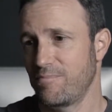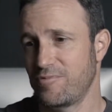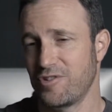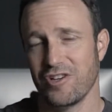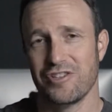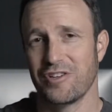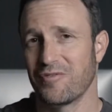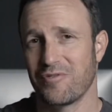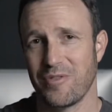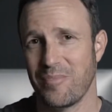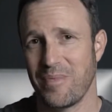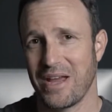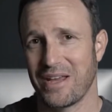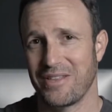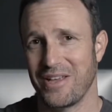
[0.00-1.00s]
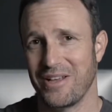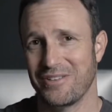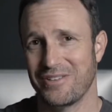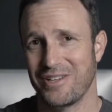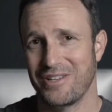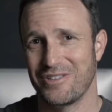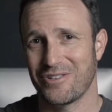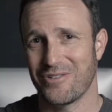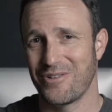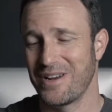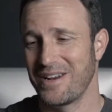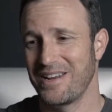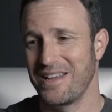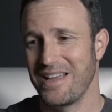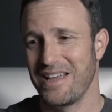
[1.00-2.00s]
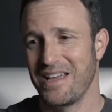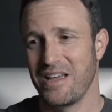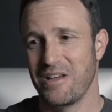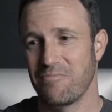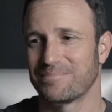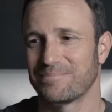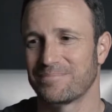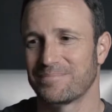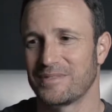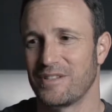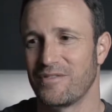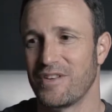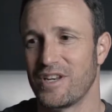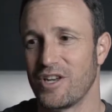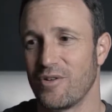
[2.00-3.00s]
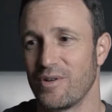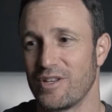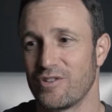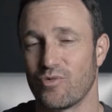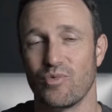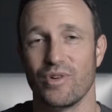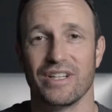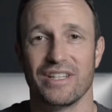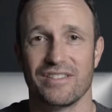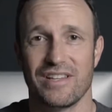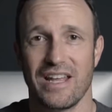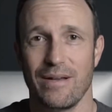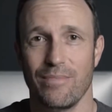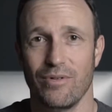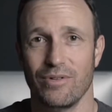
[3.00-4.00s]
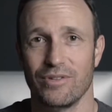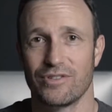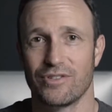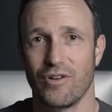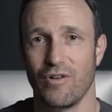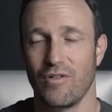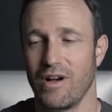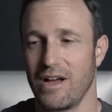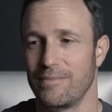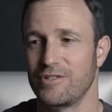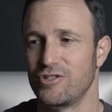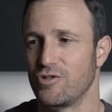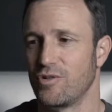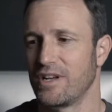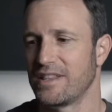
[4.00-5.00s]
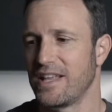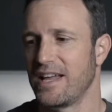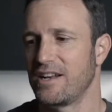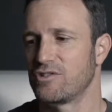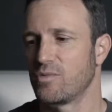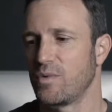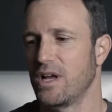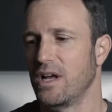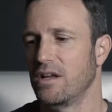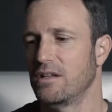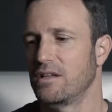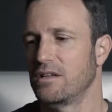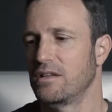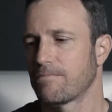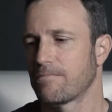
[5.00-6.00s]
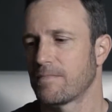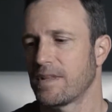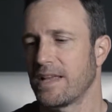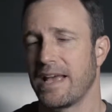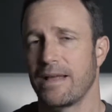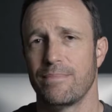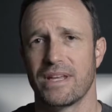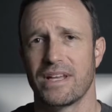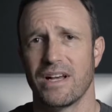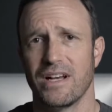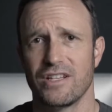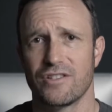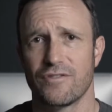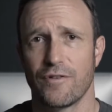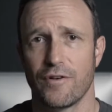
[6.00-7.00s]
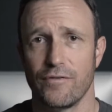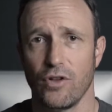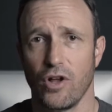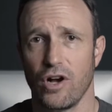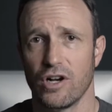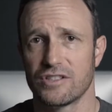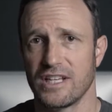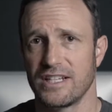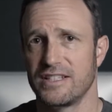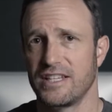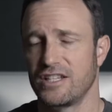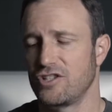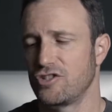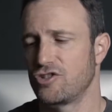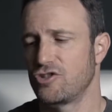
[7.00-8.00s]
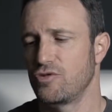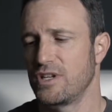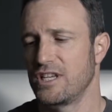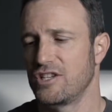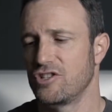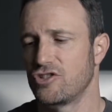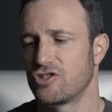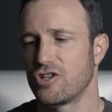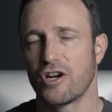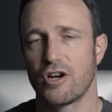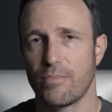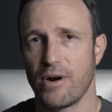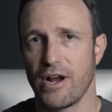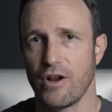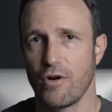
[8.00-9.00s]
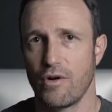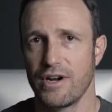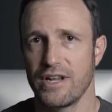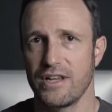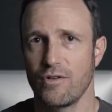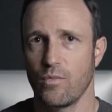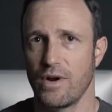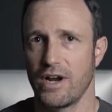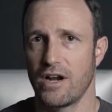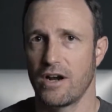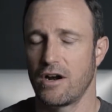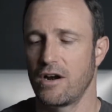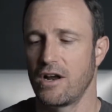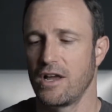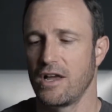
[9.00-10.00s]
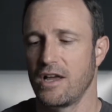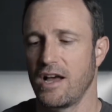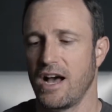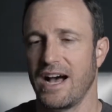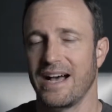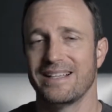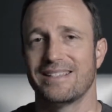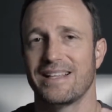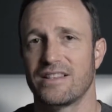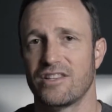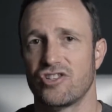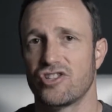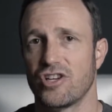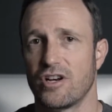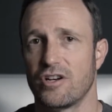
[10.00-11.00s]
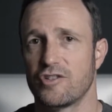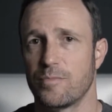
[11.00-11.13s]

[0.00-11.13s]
Judging from the back of the LCD screen, the video is really stable, so I'm enjoying that as well. And because for vlogs I tend to shoot in shutter priority, where I set the shutter